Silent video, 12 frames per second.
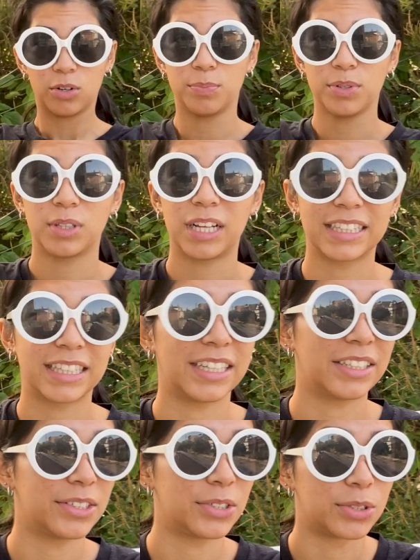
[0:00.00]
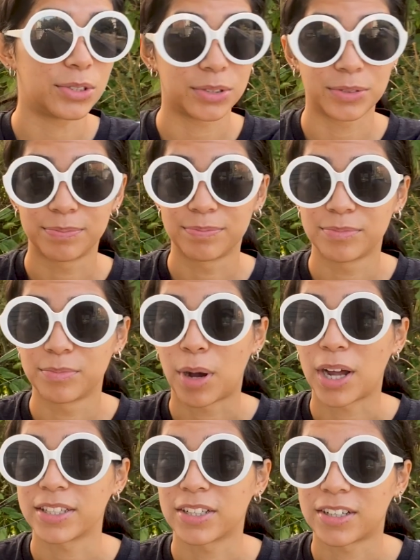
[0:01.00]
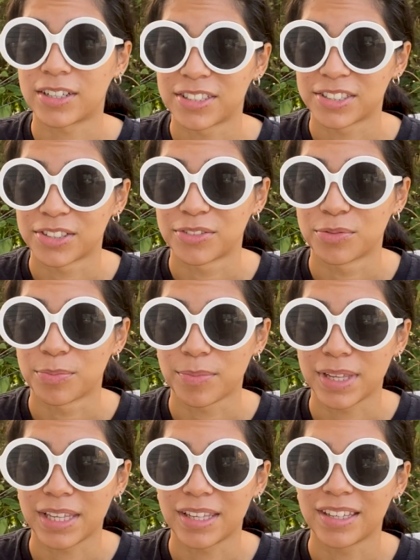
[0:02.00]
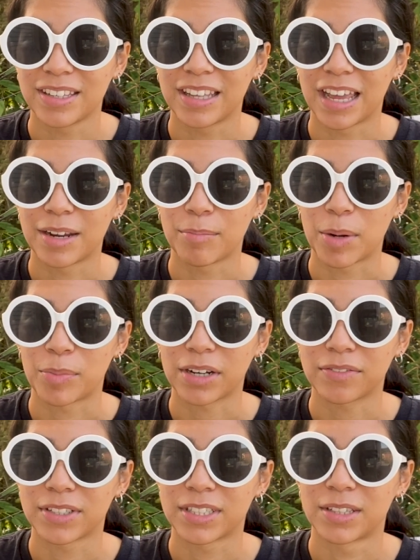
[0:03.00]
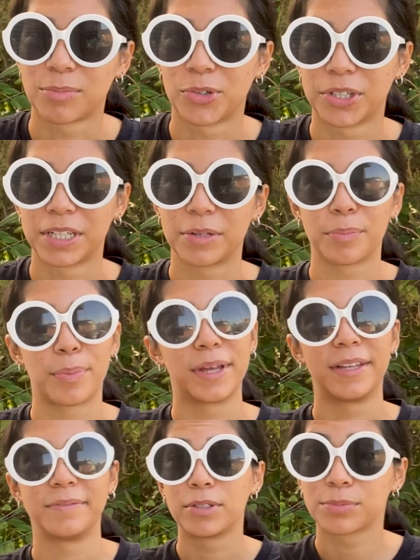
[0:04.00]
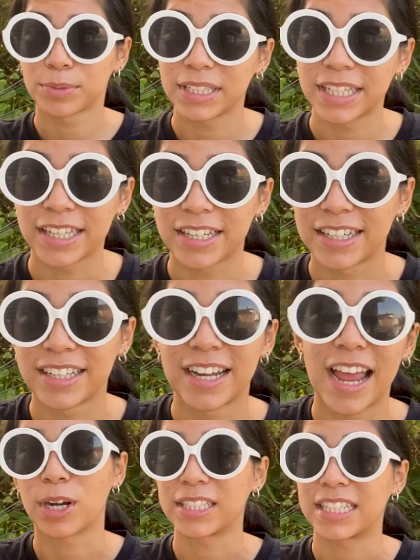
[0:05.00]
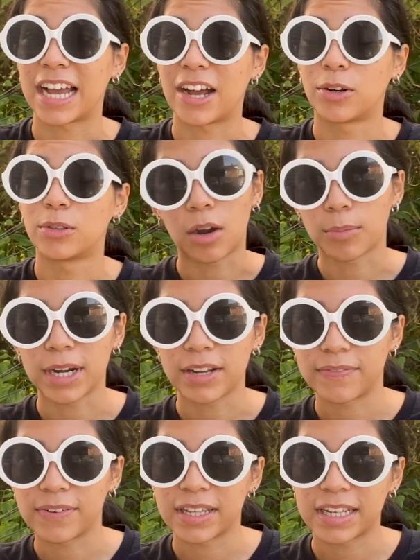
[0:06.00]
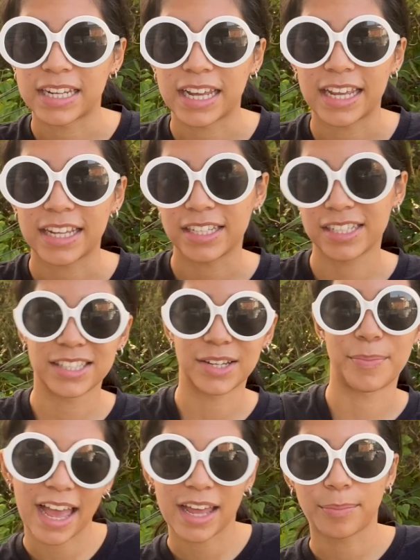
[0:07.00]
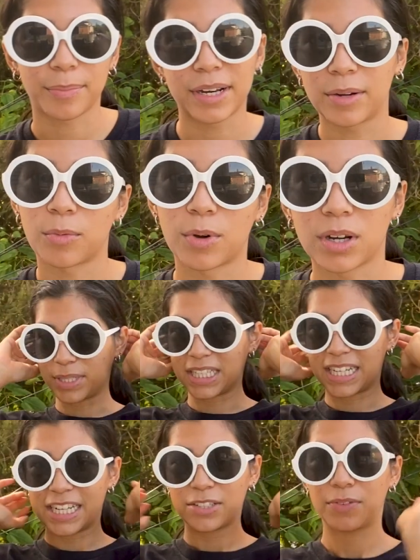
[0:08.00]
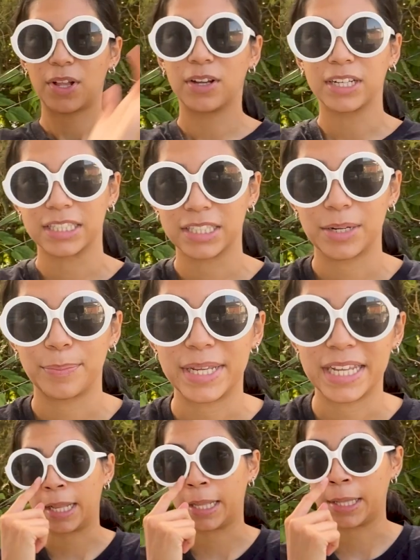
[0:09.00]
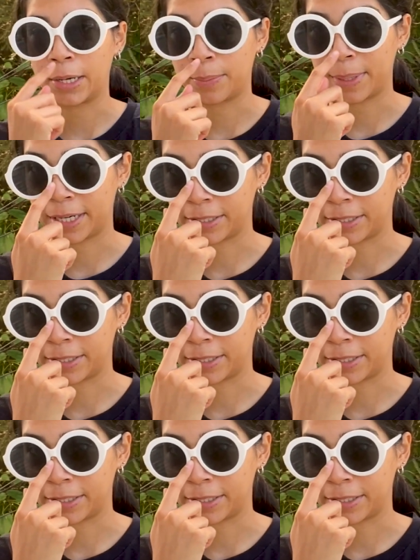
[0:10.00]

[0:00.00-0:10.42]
hope you like that little montage of me getting my breakfast in the morning, but it was really good. Worked out, got ready for the day, did some admin work. But today's vlog is gonna be a little bit